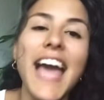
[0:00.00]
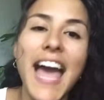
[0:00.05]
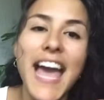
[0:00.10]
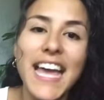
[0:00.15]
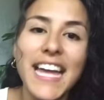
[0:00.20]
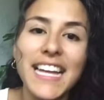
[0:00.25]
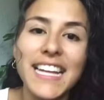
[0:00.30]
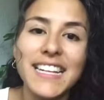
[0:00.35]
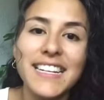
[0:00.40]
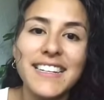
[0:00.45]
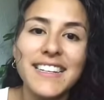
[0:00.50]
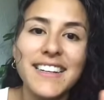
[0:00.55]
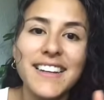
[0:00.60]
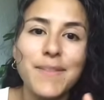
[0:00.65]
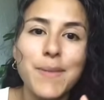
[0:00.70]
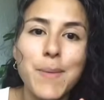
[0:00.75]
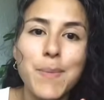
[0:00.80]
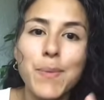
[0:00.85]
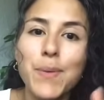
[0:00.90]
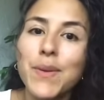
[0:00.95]
And
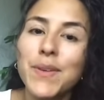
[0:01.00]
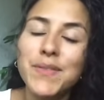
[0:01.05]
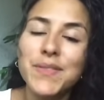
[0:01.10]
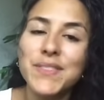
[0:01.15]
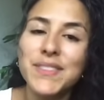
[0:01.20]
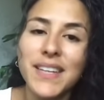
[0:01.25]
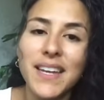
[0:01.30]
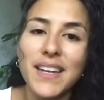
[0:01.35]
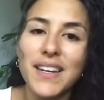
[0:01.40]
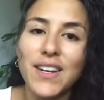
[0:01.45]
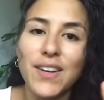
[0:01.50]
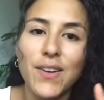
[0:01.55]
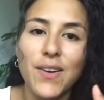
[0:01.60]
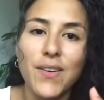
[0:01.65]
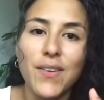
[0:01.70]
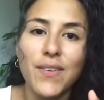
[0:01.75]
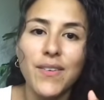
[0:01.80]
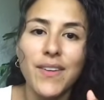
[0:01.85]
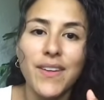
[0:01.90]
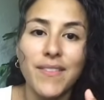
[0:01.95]
people have said, you
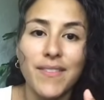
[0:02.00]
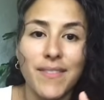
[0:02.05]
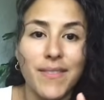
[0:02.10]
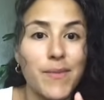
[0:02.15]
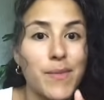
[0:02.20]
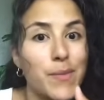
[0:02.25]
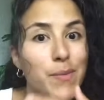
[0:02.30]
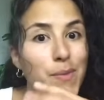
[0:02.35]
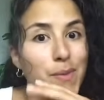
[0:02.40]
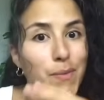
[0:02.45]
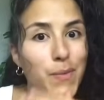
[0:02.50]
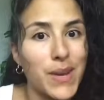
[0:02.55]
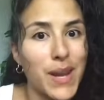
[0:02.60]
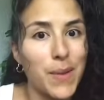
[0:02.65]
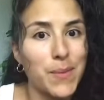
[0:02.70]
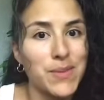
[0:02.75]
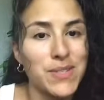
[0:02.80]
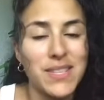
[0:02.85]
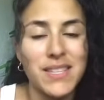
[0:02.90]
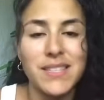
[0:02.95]
know, um, when
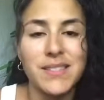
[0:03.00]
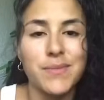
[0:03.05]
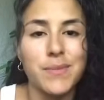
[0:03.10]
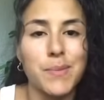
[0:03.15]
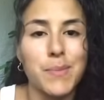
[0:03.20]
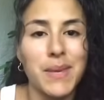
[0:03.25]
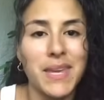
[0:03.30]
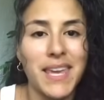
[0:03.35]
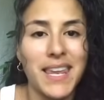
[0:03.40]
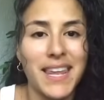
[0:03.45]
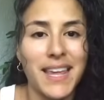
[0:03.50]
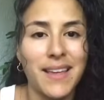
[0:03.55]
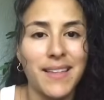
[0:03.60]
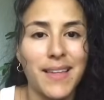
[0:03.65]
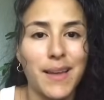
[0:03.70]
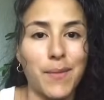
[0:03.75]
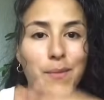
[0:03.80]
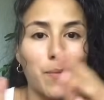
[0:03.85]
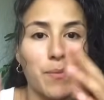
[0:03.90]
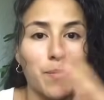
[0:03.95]
I did this from the beginning,
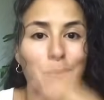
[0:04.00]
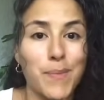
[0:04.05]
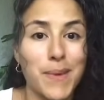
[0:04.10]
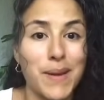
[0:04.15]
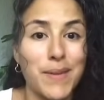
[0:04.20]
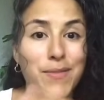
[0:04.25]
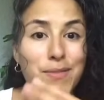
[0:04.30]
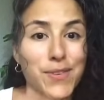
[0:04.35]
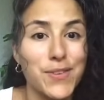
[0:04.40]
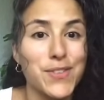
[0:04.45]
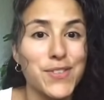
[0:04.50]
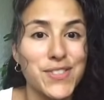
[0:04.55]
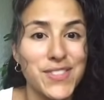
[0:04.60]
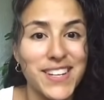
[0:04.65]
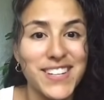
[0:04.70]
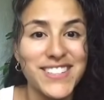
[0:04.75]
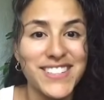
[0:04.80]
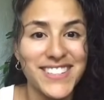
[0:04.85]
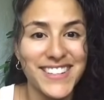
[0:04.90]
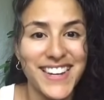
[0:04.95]
like my first
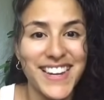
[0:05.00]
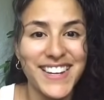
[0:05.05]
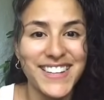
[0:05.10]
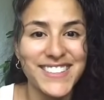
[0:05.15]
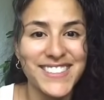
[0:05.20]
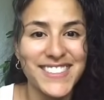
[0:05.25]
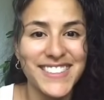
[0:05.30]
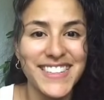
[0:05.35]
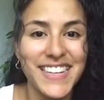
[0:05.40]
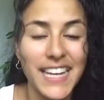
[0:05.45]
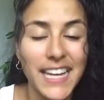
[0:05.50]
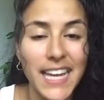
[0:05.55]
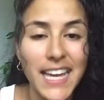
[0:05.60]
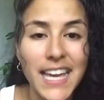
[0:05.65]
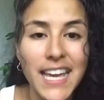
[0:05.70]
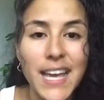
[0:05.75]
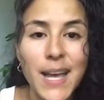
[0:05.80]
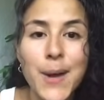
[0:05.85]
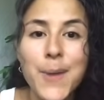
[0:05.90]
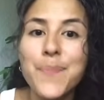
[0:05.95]
session actually,
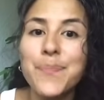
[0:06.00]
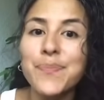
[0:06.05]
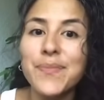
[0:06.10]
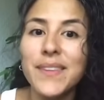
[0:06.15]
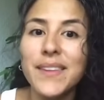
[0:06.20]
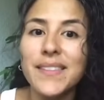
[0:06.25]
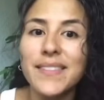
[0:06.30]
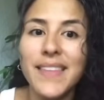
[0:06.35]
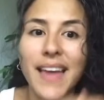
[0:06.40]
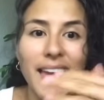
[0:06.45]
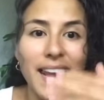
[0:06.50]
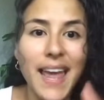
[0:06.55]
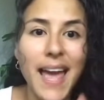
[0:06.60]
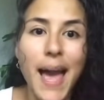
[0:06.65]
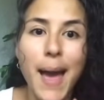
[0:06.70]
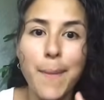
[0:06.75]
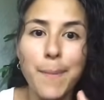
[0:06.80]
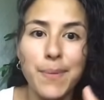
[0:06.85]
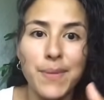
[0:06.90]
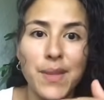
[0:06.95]
that
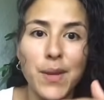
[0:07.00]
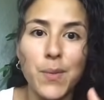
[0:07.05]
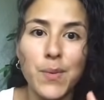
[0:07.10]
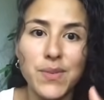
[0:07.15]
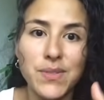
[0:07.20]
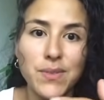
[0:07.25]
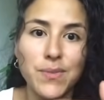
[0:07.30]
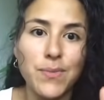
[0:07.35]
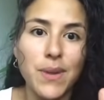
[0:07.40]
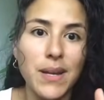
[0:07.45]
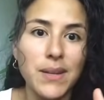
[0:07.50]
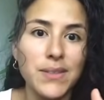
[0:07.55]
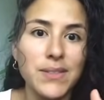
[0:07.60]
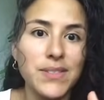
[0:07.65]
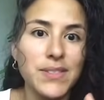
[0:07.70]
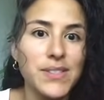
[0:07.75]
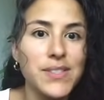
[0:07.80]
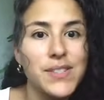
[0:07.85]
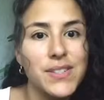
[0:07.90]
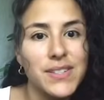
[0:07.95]
happened. There was
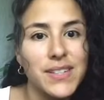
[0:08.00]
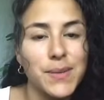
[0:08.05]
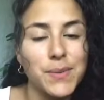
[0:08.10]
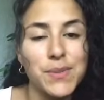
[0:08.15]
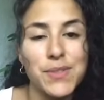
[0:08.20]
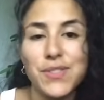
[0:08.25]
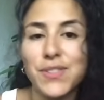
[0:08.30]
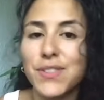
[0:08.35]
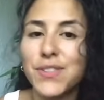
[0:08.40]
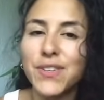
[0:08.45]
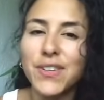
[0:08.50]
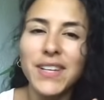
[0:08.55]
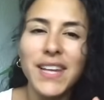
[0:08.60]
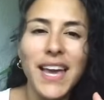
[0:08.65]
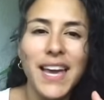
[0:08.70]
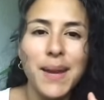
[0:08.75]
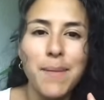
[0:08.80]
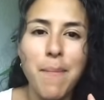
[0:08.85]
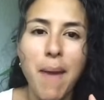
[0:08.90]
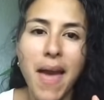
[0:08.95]
arousal, and I was still learning
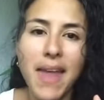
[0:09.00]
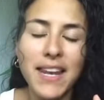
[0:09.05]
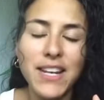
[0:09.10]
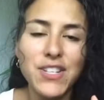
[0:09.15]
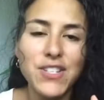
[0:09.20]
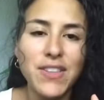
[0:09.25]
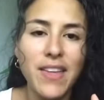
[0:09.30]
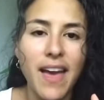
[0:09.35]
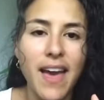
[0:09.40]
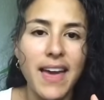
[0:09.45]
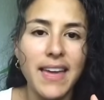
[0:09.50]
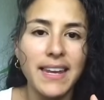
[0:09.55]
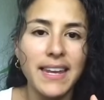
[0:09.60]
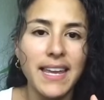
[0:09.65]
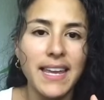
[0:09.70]
how to manage that.